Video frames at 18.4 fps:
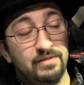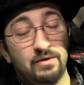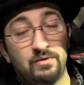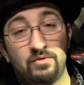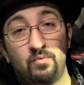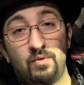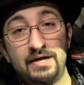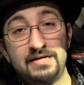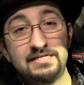
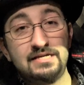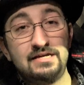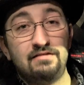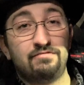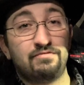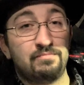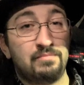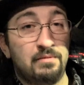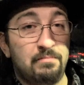the waste
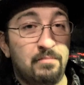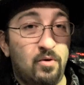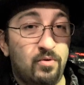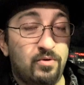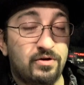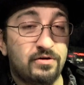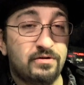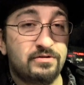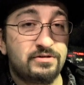heat from the
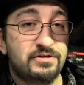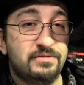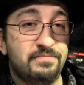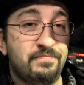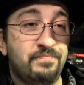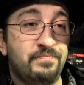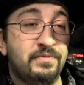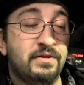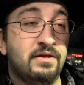motors,
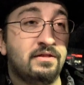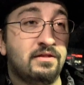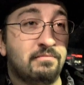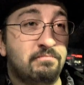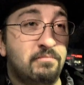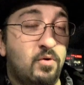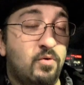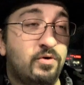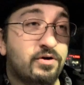the
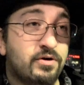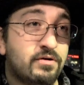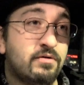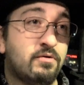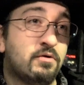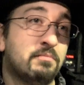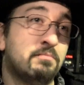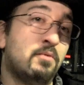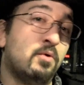motor
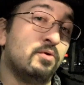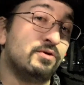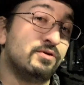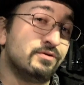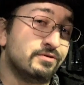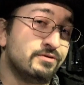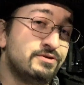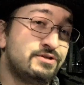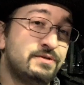or
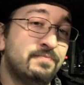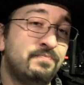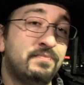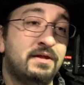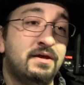motors.